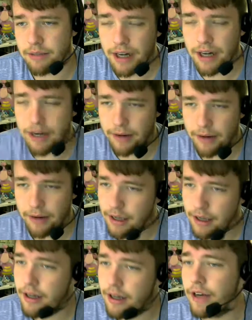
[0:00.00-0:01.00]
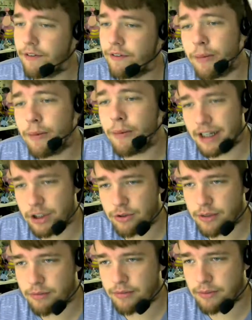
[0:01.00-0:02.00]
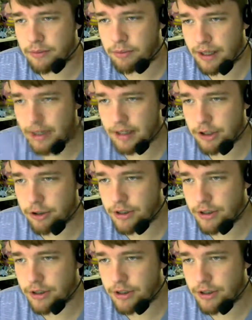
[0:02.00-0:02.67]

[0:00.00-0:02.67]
But anyway, if you go back into some of his playlists,